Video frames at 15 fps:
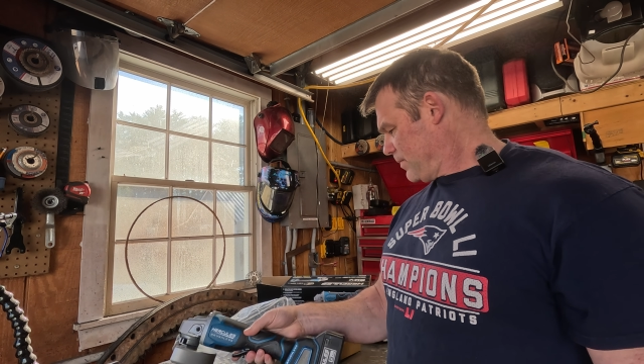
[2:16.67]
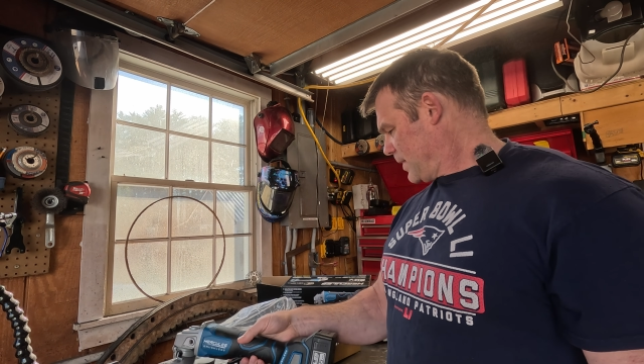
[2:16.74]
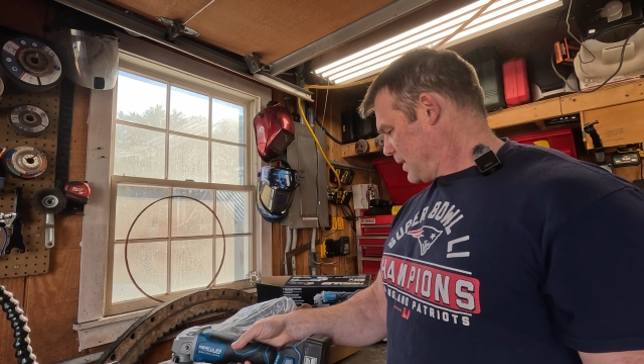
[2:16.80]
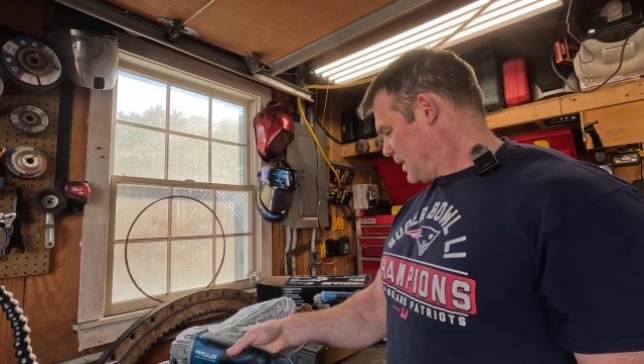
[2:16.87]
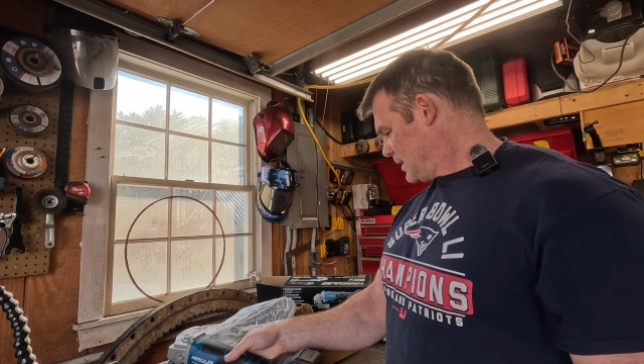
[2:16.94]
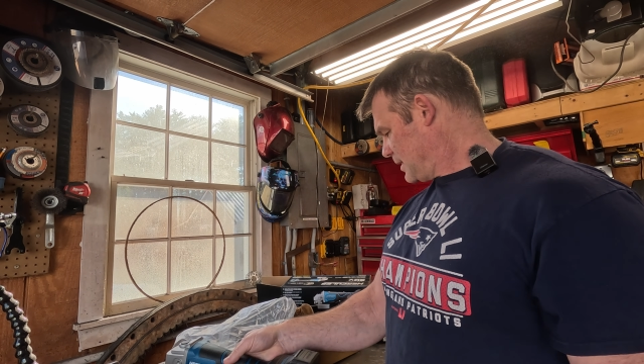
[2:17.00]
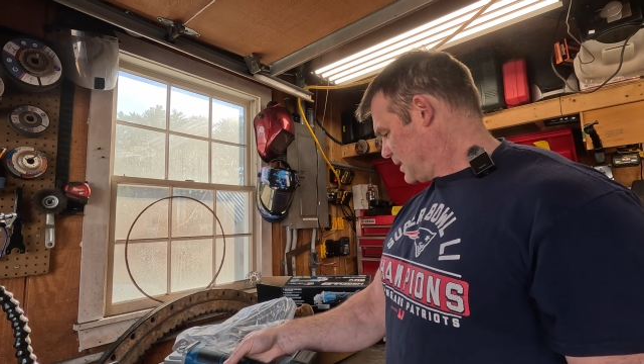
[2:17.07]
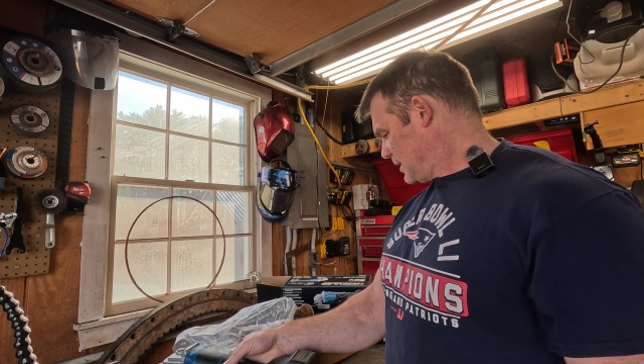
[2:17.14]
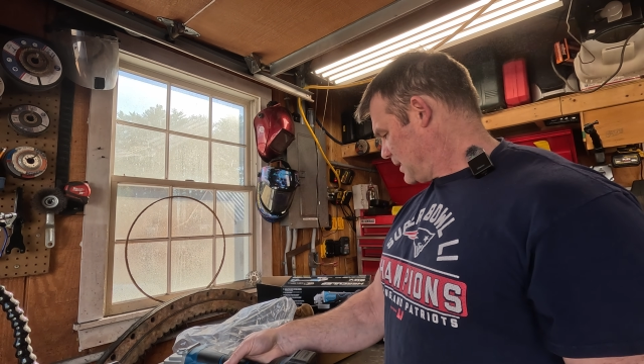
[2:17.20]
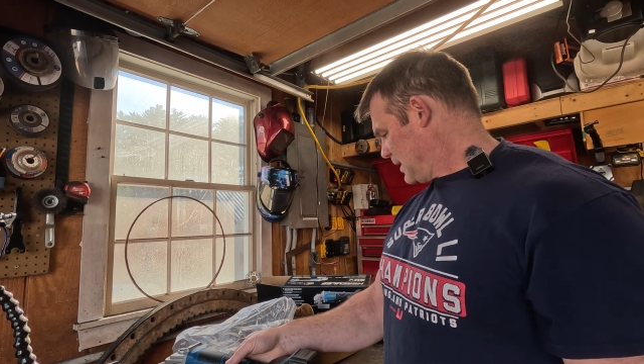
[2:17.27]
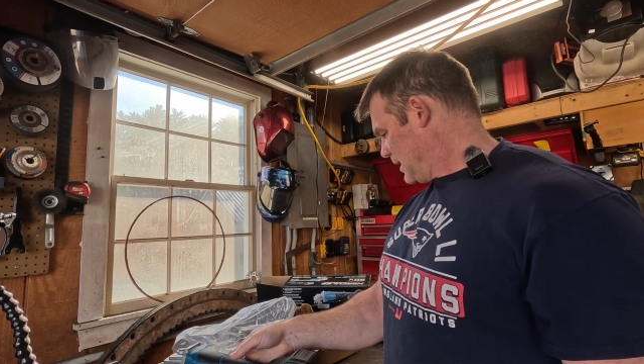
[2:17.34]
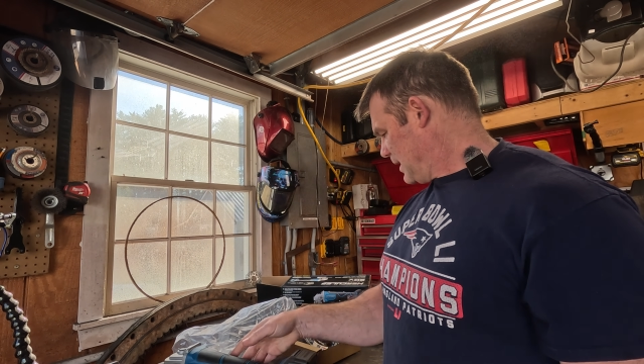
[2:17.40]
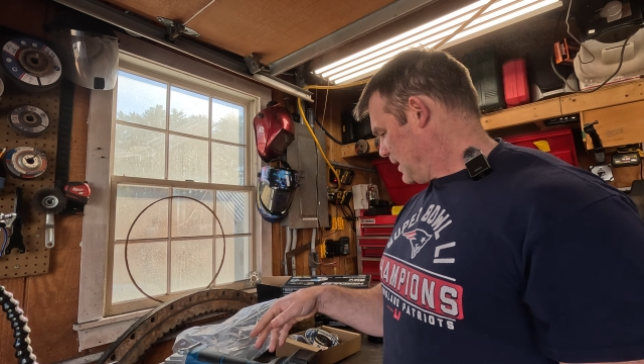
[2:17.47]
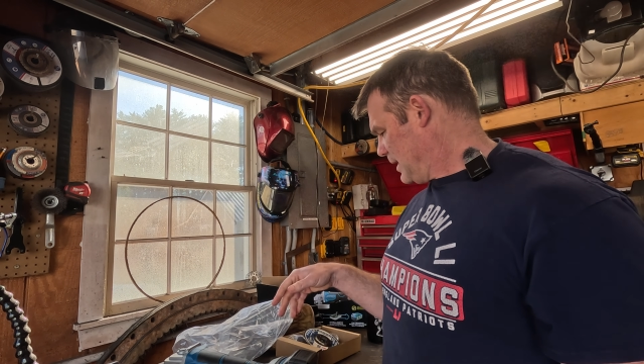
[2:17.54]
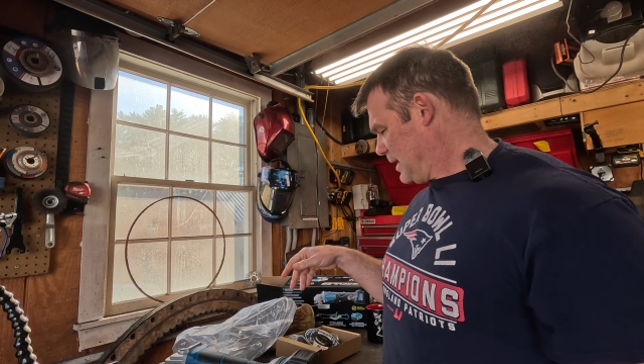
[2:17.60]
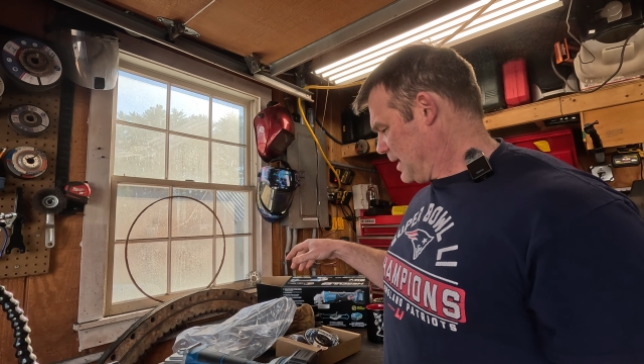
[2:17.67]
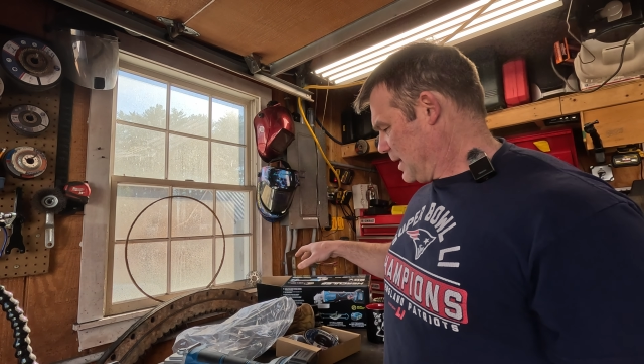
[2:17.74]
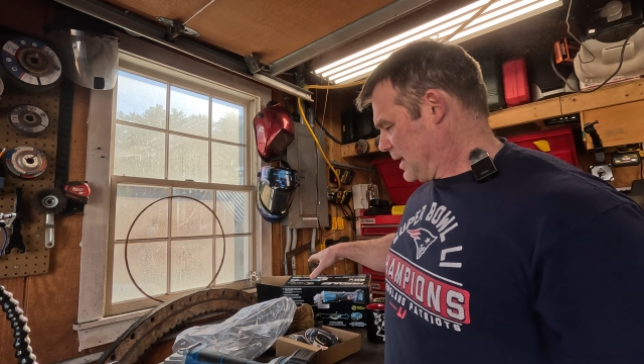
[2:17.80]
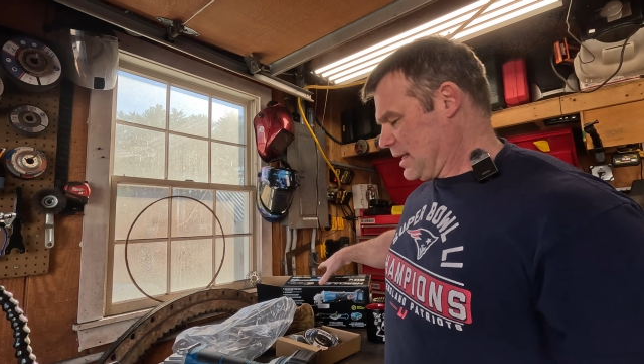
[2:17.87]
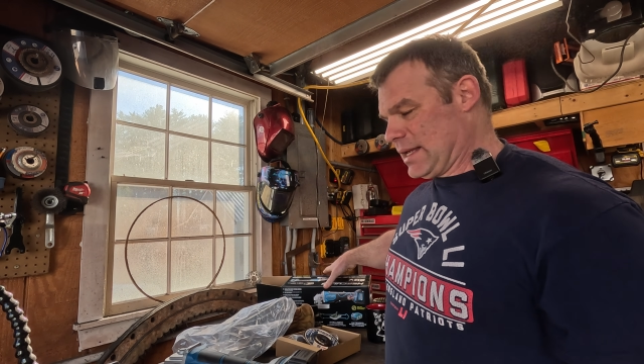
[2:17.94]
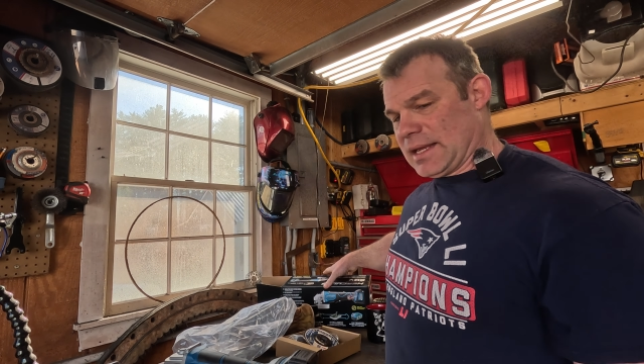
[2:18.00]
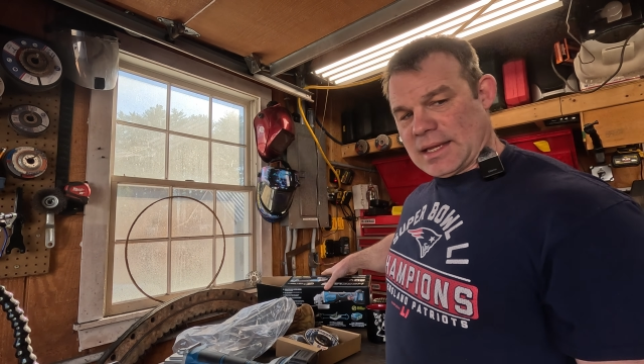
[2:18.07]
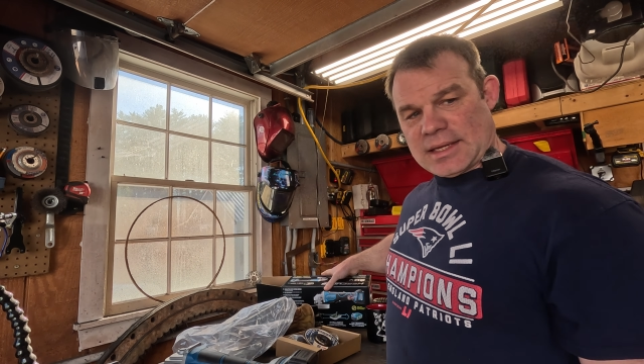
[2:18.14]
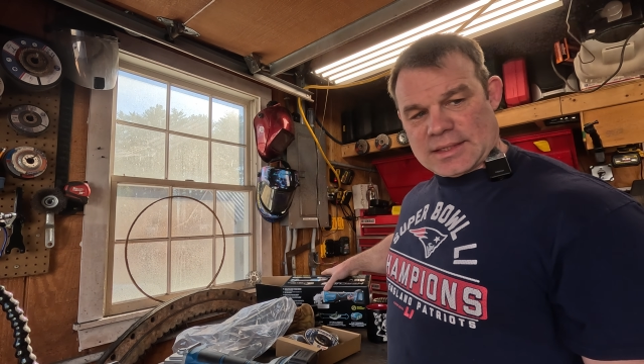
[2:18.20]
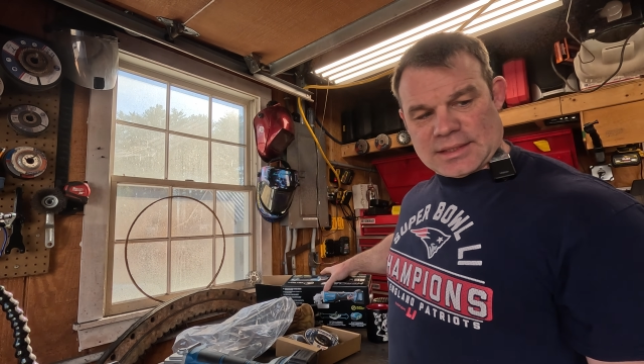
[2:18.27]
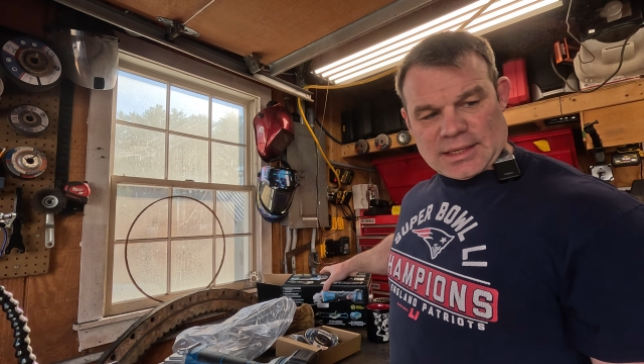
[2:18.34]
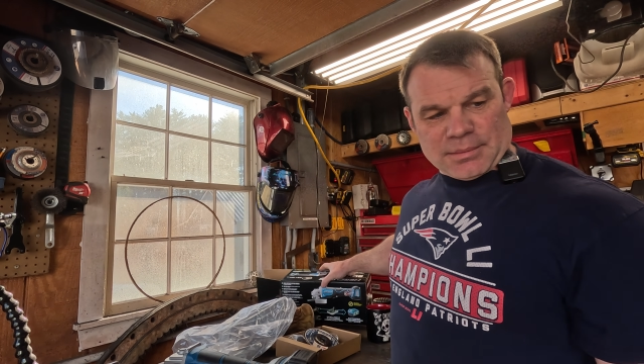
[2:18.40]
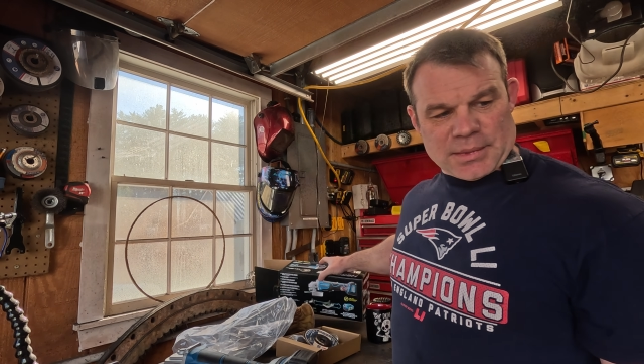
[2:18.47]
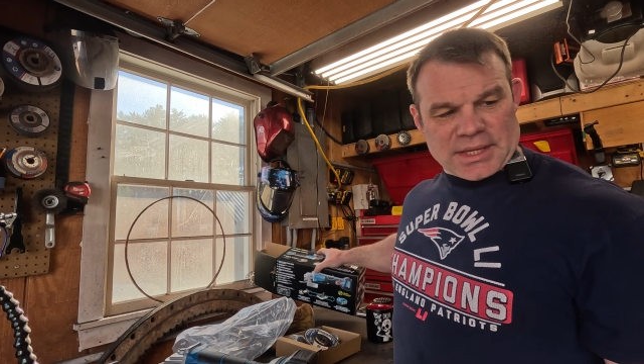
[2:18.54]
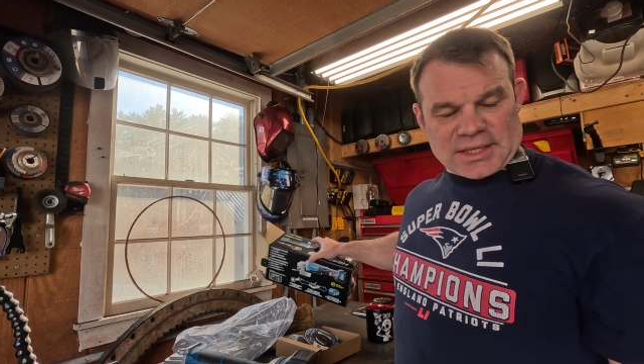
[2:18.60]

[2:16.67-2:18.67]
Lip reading: Let's see some of